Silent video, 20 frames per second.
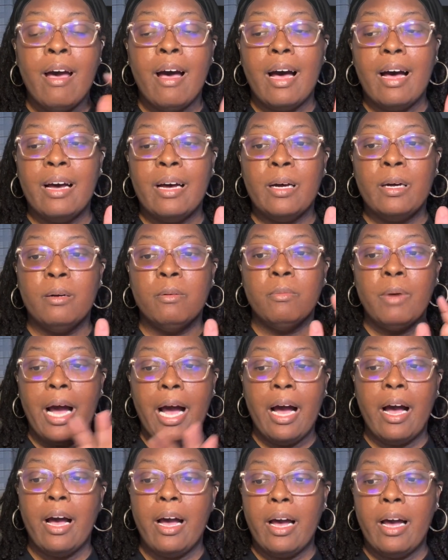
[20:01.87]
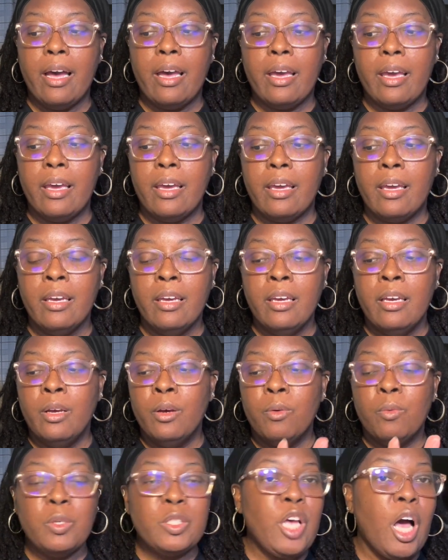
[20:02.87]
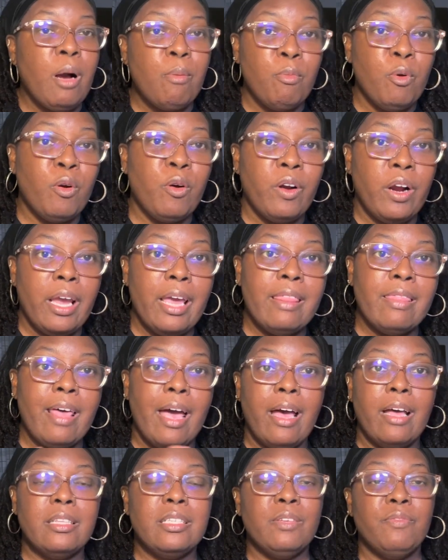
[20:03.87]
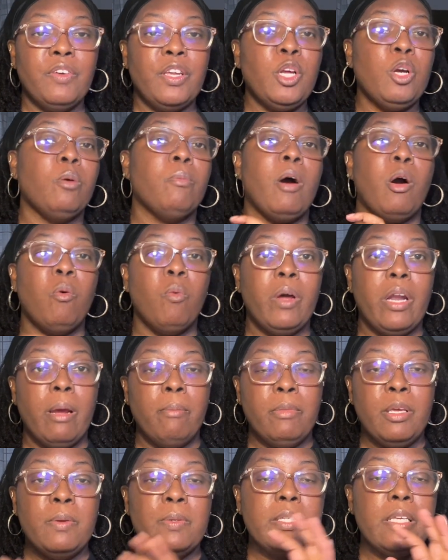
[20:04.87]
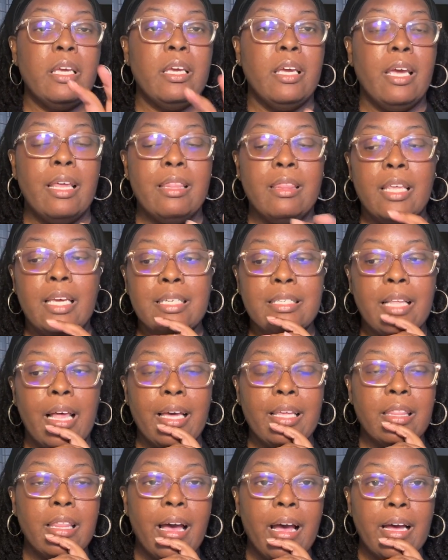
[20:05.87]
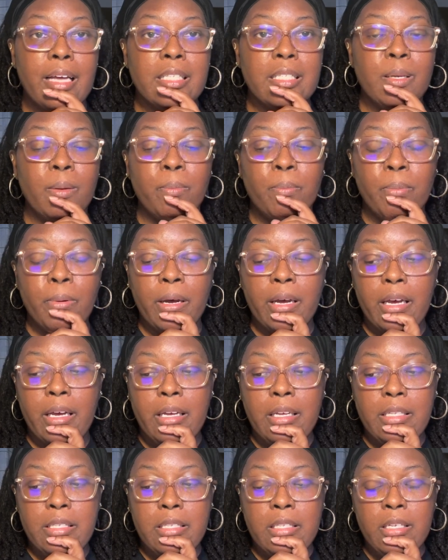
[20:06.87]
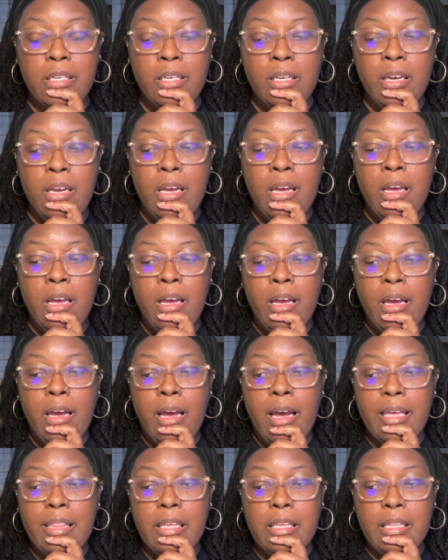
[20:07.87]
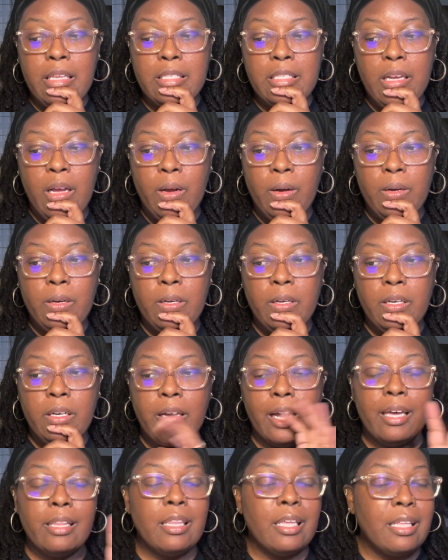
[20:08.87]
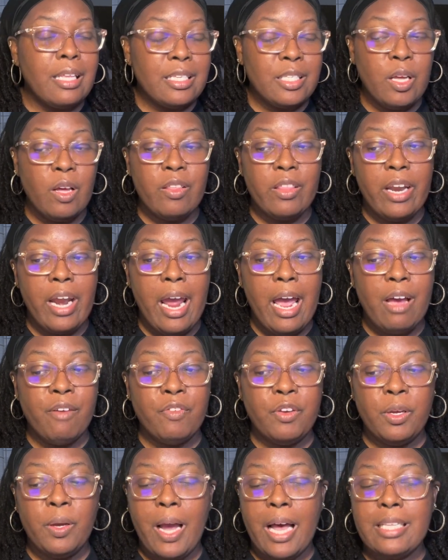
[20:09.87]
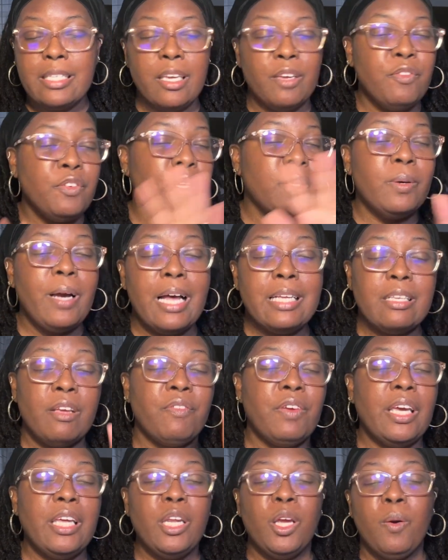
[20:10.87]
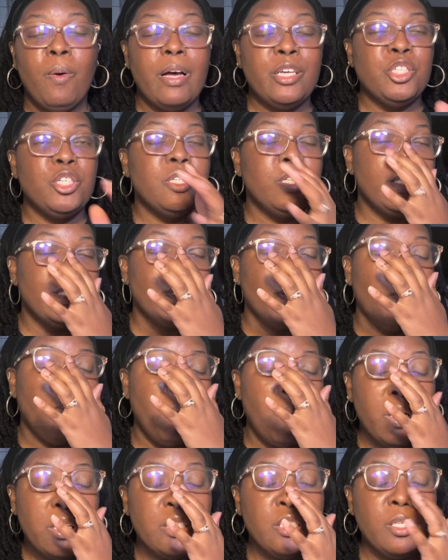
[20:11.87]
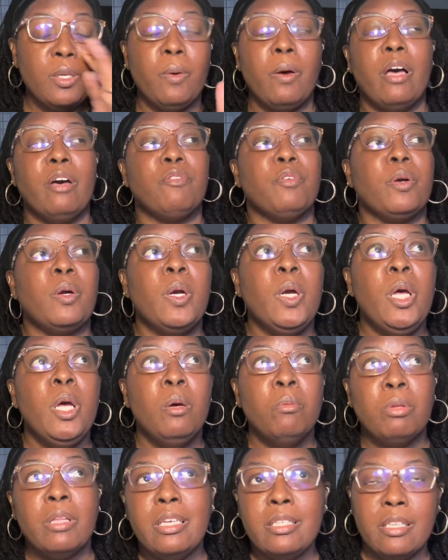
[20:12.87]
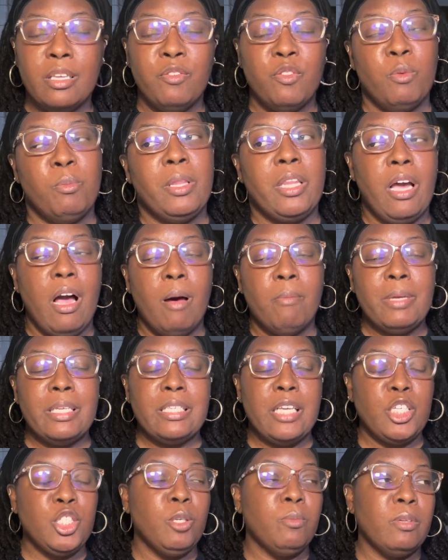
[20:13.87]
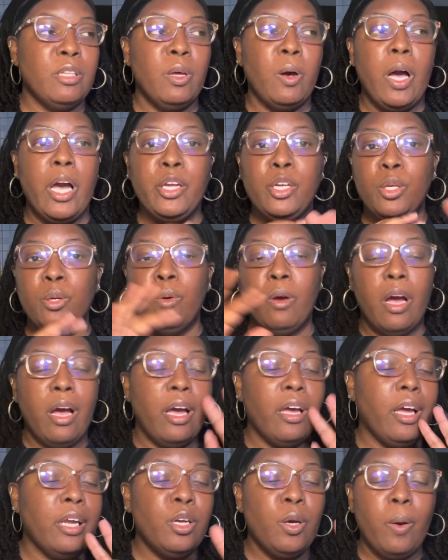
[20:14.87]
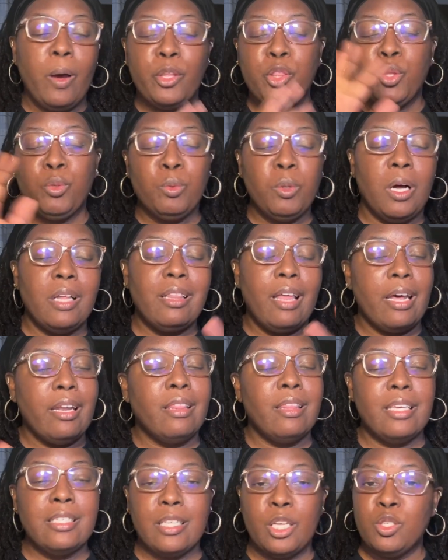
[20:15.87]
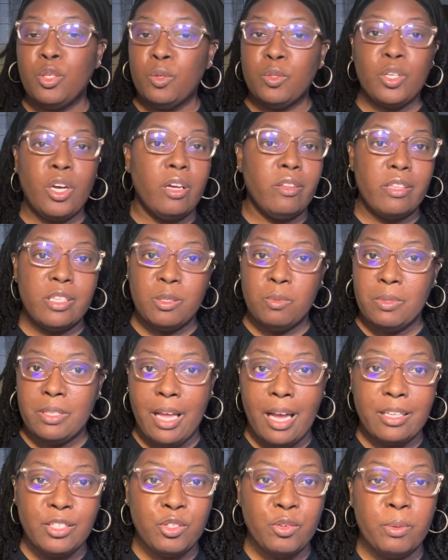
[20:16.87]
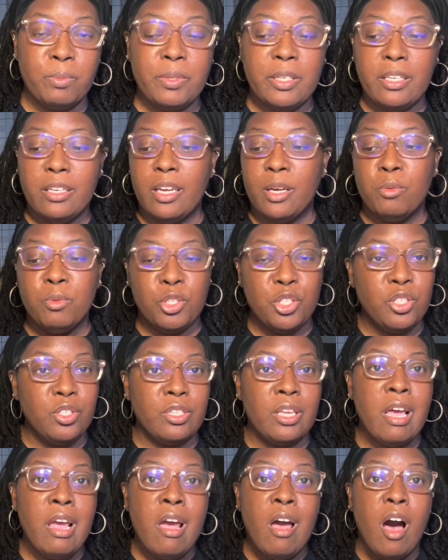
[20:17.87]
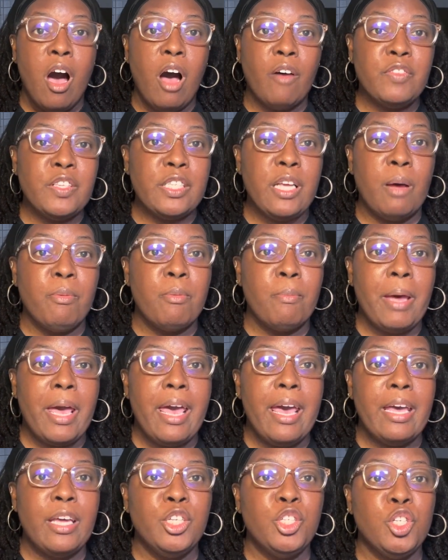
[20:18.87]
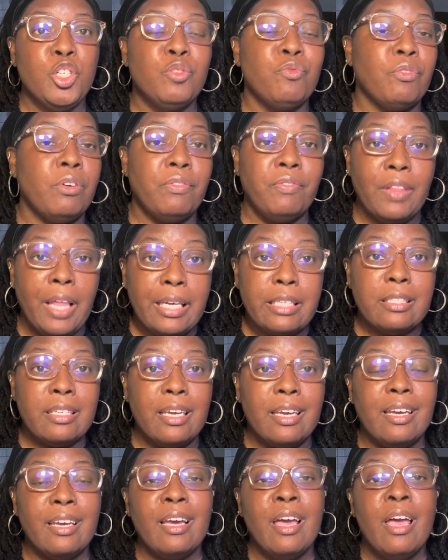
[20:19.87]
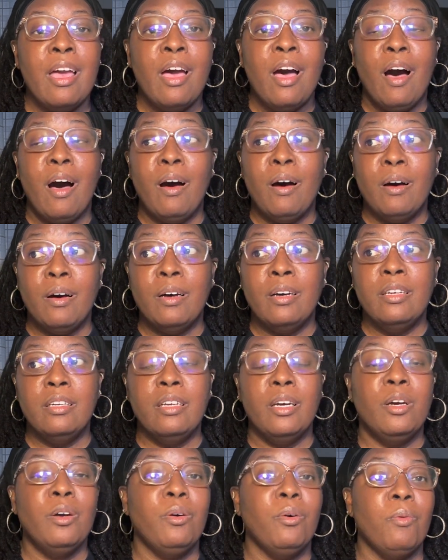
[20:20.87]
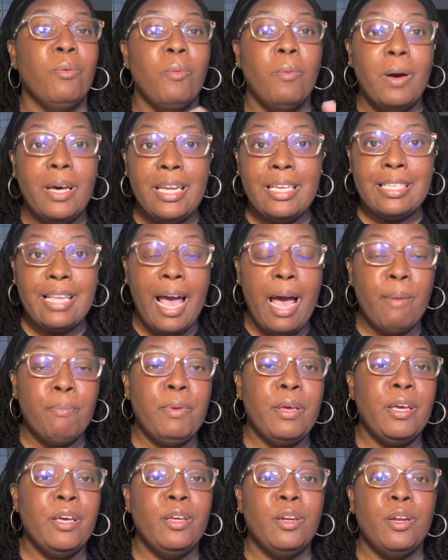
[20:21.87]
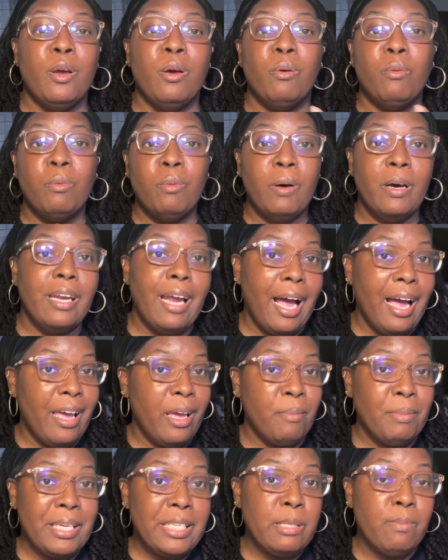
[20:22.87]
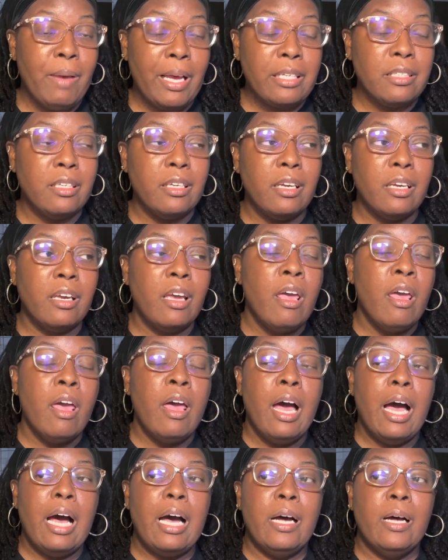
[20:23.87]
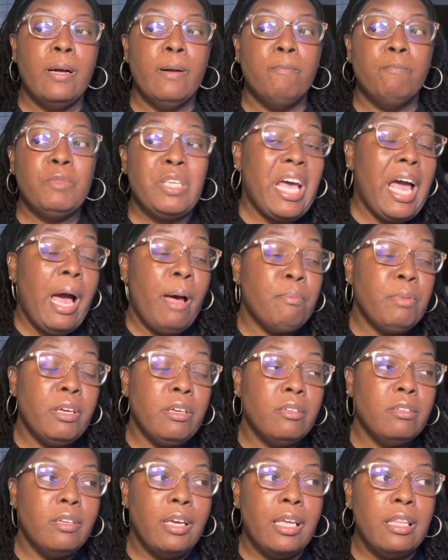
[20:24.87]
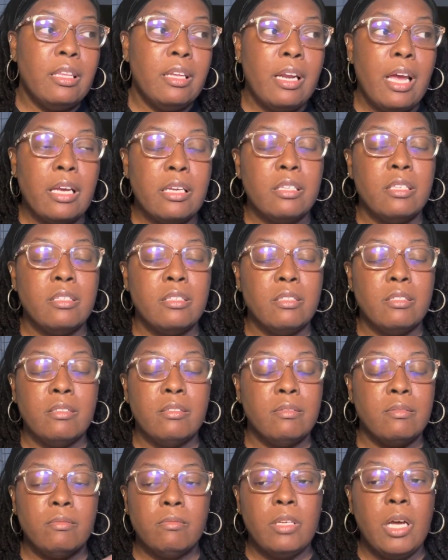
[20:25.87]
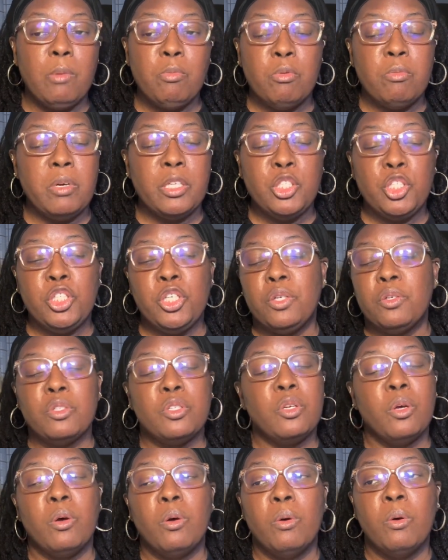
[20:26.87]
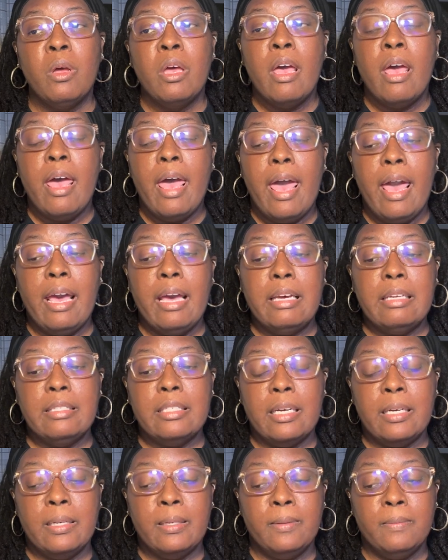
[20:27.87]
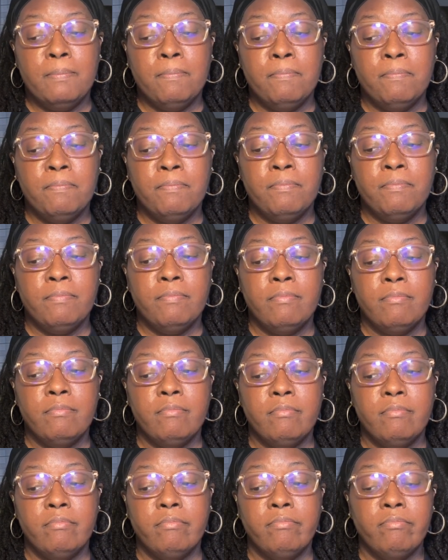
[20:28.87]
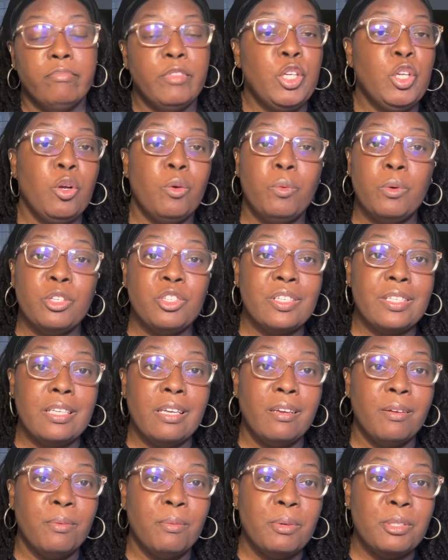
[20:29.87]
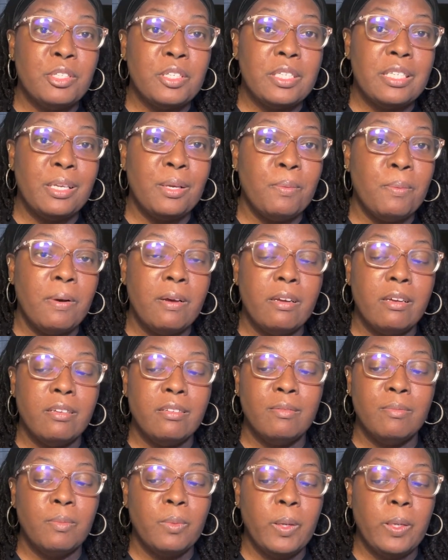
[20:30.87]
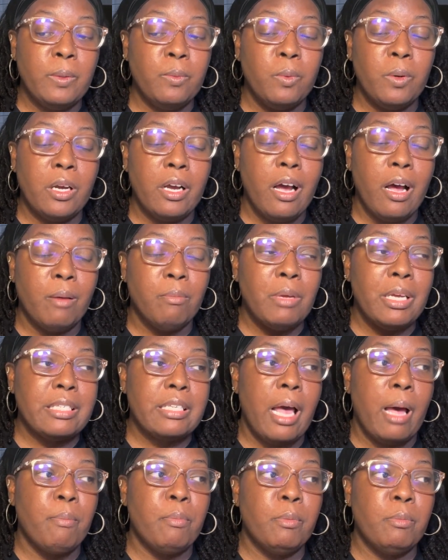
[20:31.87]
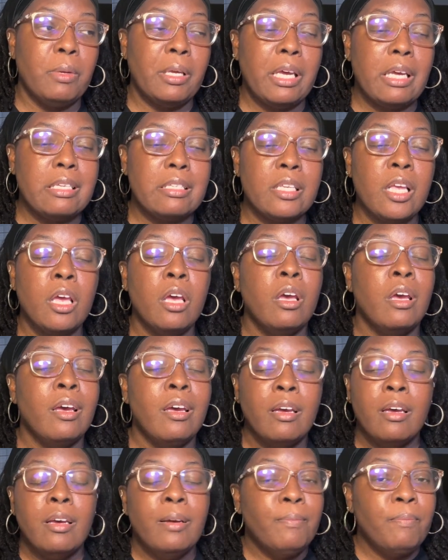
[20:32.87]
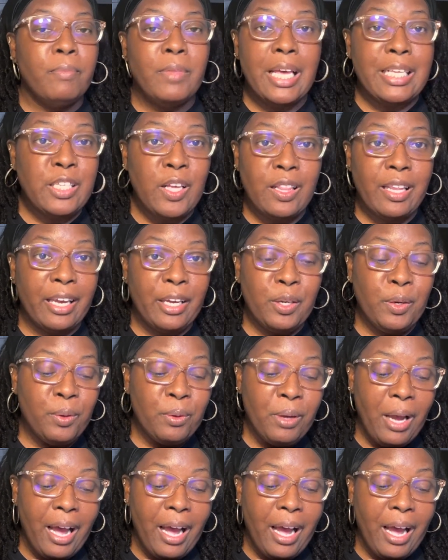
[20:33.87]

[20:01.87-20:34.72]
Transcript: Um, I We'll talk more in that video about what I'm using and things like that. But I think that's all. I think that's all that I have for you guys. If you guys have any questions whatsoever, please leave them in the comment section below. I knew, I know I threw a lot of things. I told y'all this was not scripted. It was just off the top of my head, just reflecting on what has happened, what I am expecting um, to happen in the next couple months, year or so. And, um, you know, we'll just see. We'll just see what, what, what God makes happen because that's all I can do.